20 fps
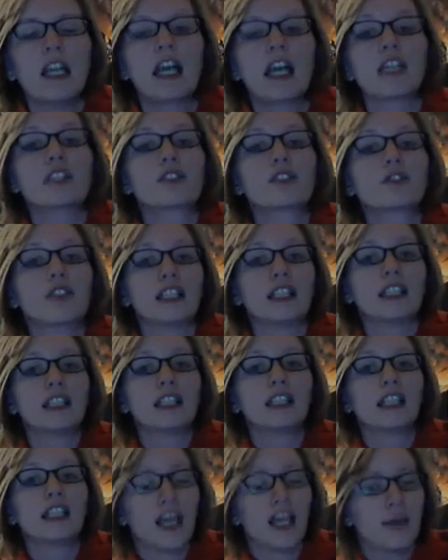and is
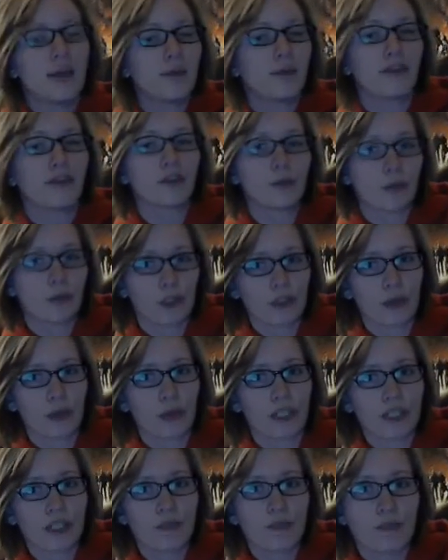rated M for
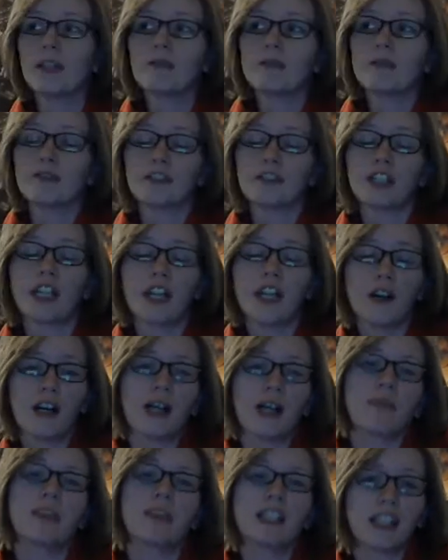mature. For now,
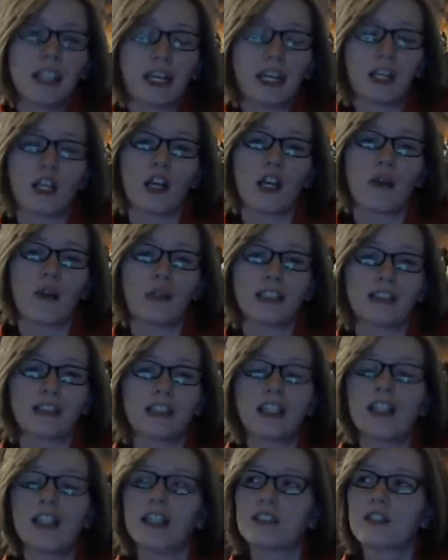I'm going to get going.
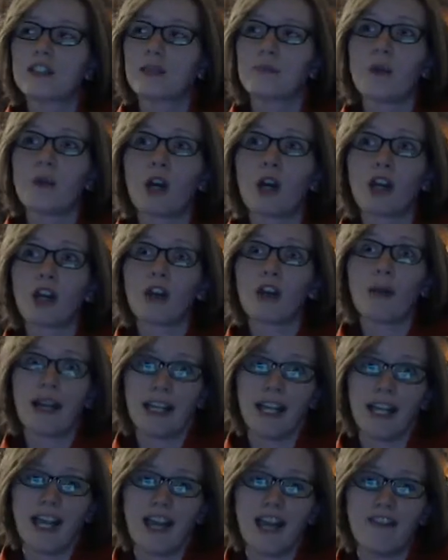Tomorrow,
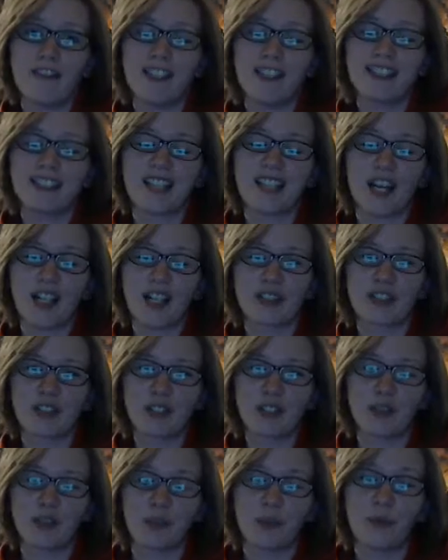I have a
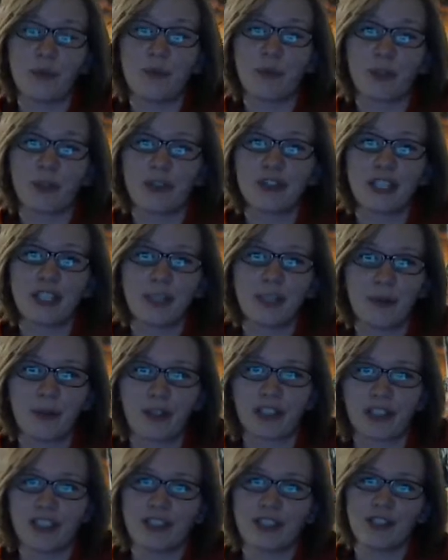Doctor Who birthday
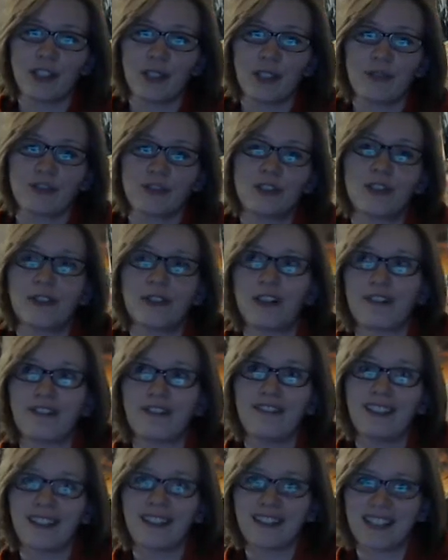party to go to. I'm
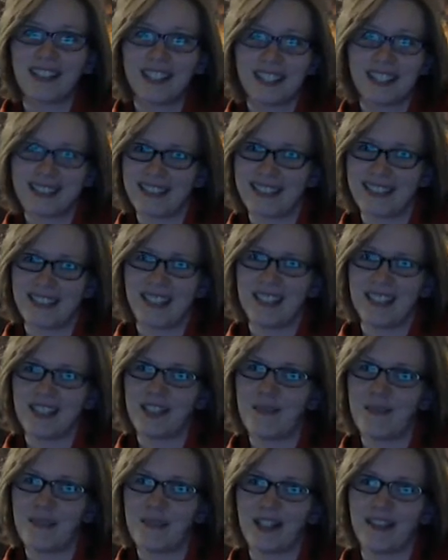very
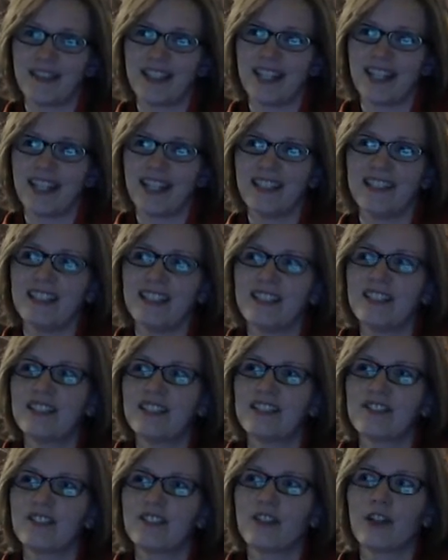excited about that.
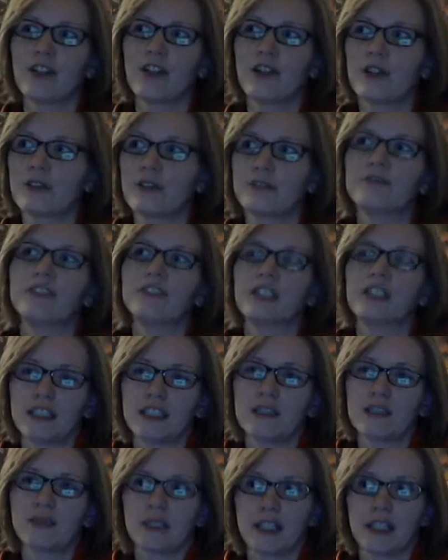So
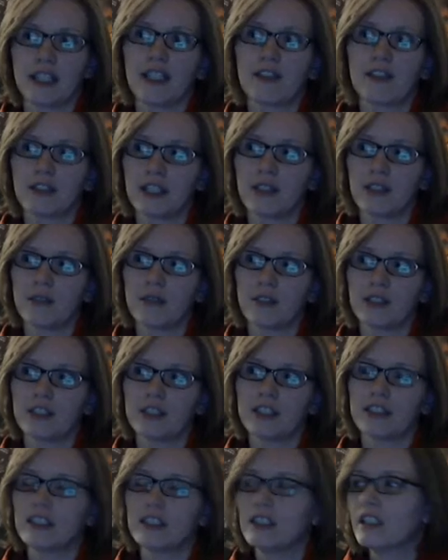that's what I have going
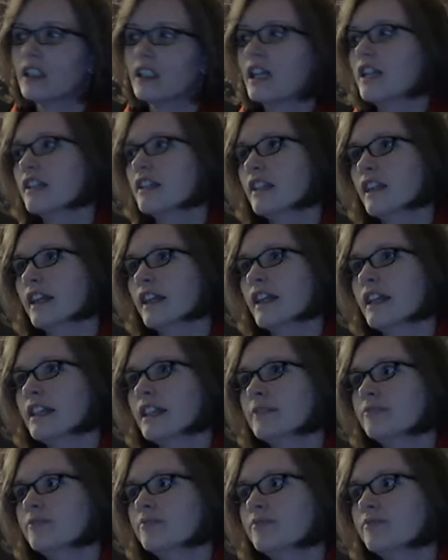on. And
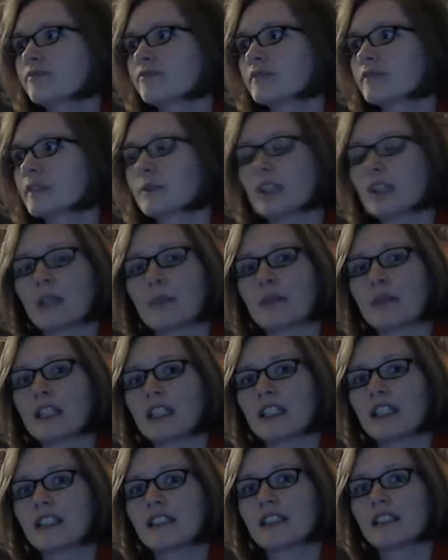then I'm going to
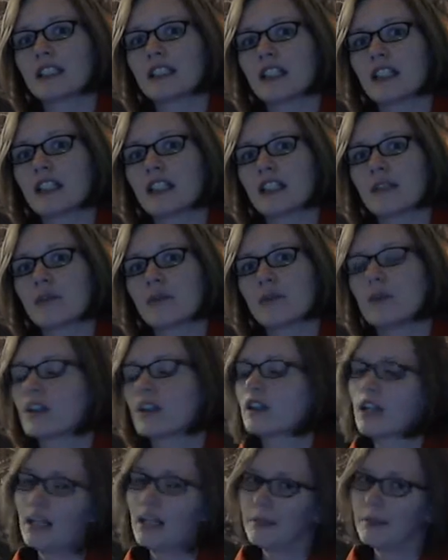play some,
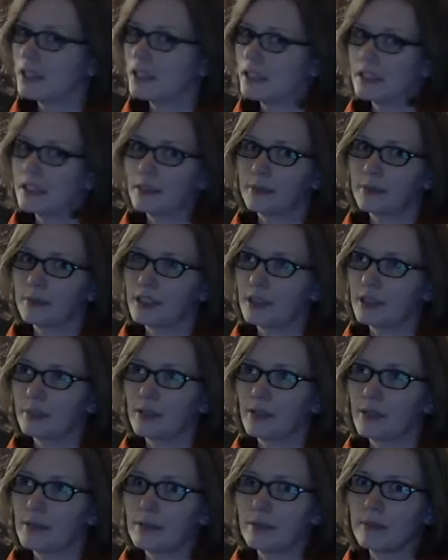well, I'm not going to play
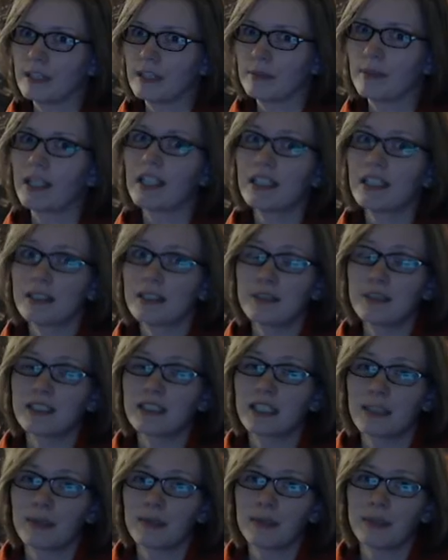probably. My husband's
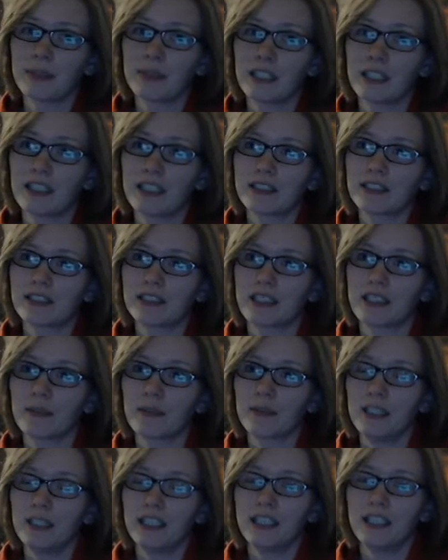going to be playing
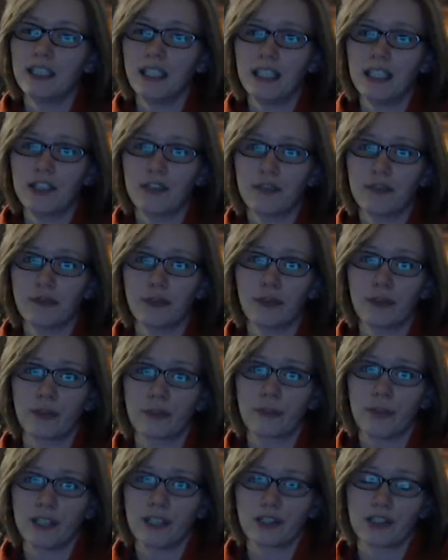some EDH for
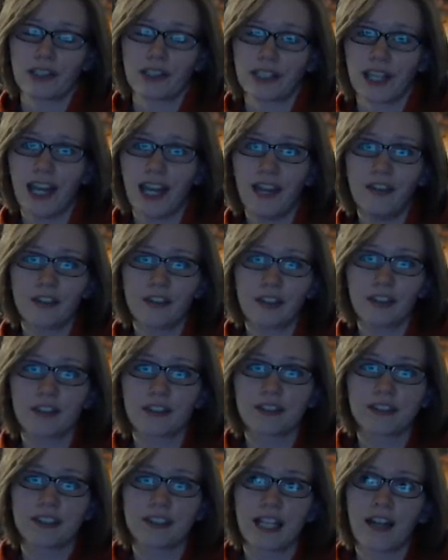Magic the Gathering
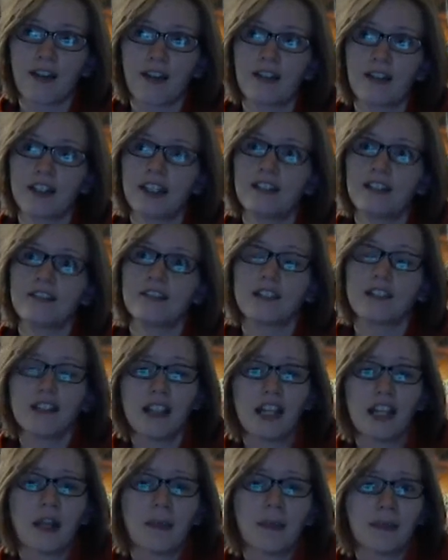on Saturday. So
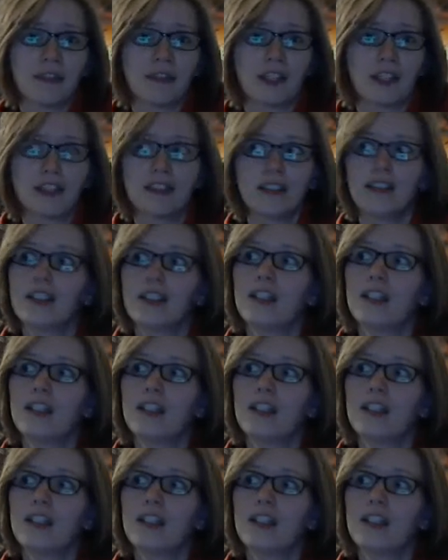that'll be fun.